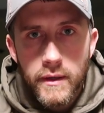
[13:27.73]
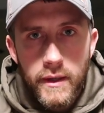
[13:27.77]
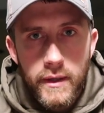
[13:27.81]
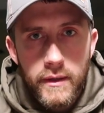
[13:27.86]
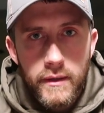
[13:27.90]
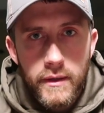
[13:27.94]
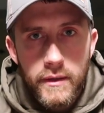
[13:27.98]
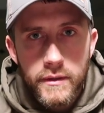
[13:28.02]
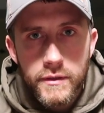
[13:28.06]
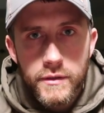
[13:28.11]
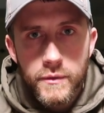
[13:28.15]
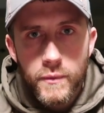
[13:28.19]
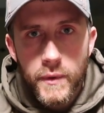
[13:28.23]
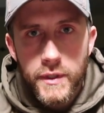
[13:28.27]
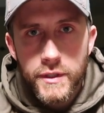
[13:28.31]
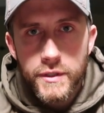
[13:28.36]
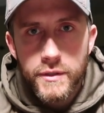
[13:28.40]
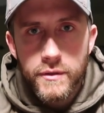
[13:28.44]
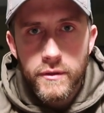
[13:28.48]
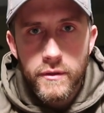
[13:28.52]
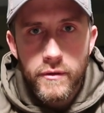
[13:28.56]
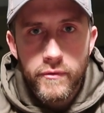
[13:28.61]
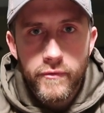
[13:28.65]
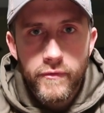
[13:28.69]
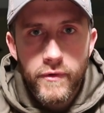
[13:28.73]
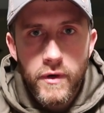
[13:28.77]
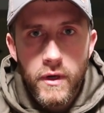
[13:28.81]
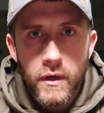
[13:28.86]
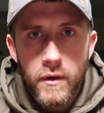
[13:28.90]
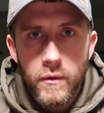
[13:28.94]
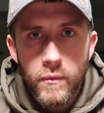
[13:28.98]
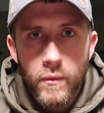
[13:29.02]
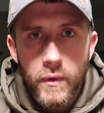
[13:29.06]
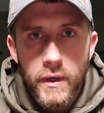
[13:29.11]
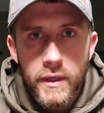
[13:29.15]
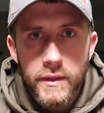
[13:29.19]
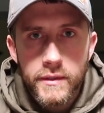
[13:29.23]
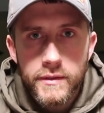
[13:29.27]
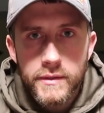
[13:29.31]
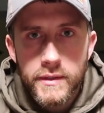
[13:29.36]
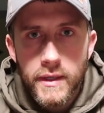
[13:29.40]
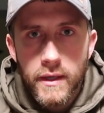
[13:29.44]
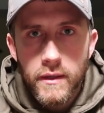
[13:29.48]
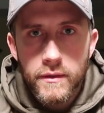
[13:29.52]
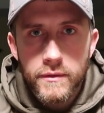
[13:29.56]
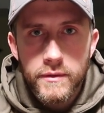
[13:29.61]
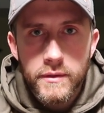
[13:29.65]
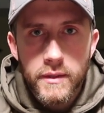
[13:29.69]
and then switch to the front where it
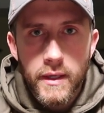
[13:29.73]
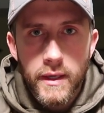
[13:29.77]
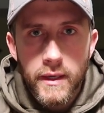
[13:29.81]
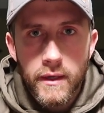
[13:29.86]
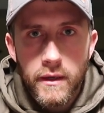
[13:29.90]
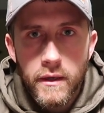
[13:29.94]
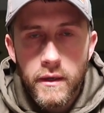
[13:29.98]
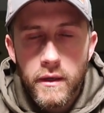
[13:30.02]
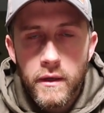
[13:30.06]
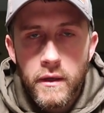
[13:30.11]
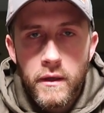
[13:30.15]
sounds like